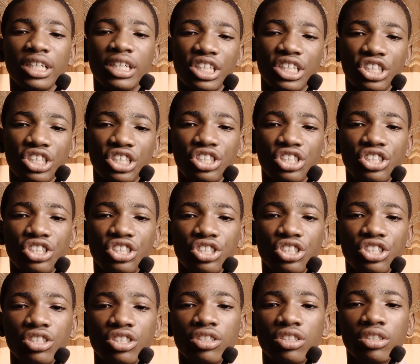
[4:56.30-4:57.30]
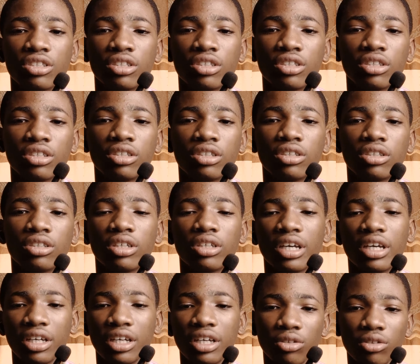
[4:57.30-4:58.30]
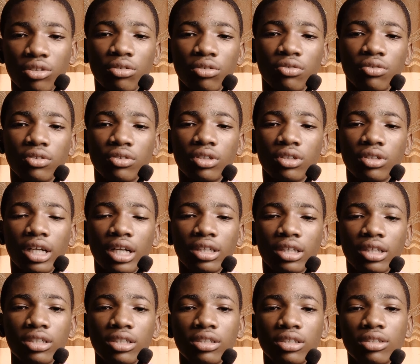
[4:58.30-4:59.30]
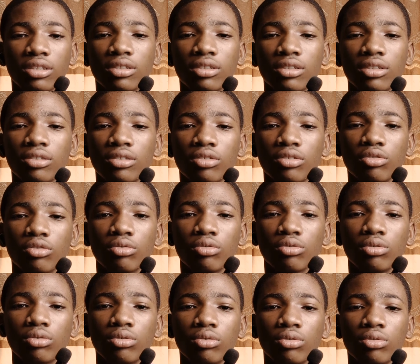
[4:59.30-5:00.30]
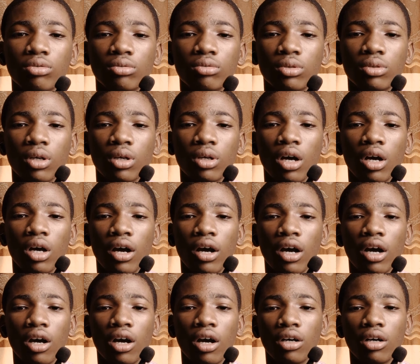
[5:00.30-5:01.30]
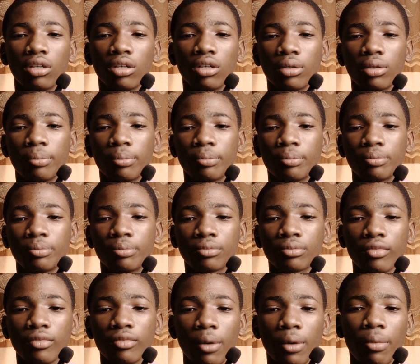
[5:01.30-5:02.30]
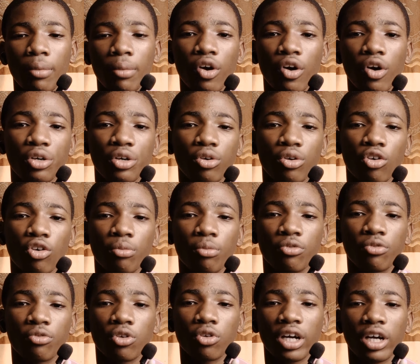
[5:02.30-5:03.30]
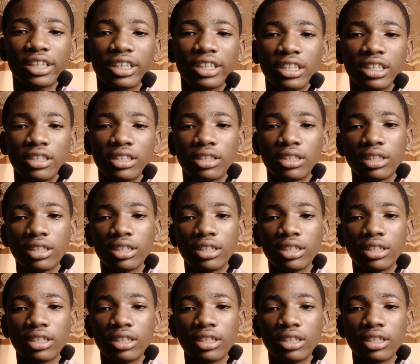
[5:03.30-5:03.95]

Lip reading: each, enough at least to um power you up for at least a